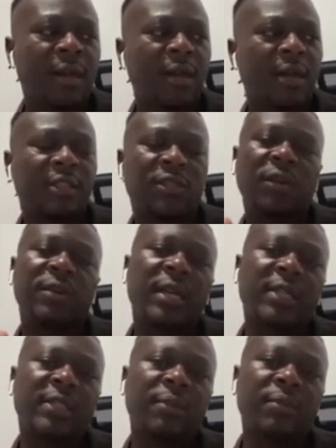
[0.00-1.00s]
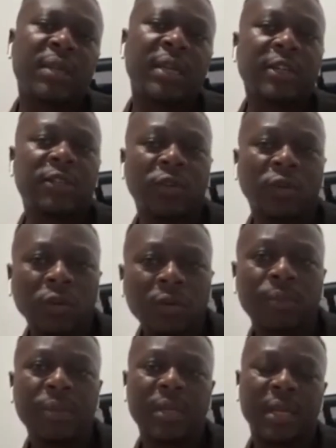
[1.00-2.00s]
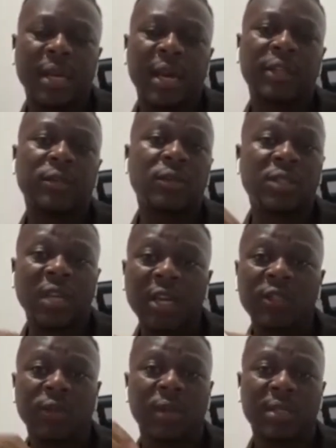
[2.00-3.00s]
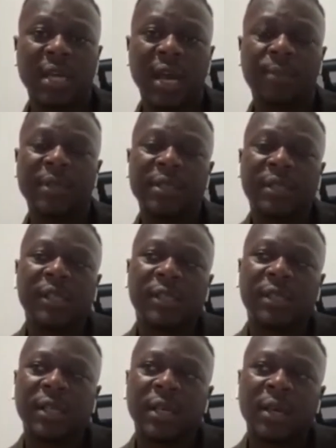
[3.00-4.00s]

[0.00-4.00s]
It's not that somebody had told me that I had to change or adapt. It's just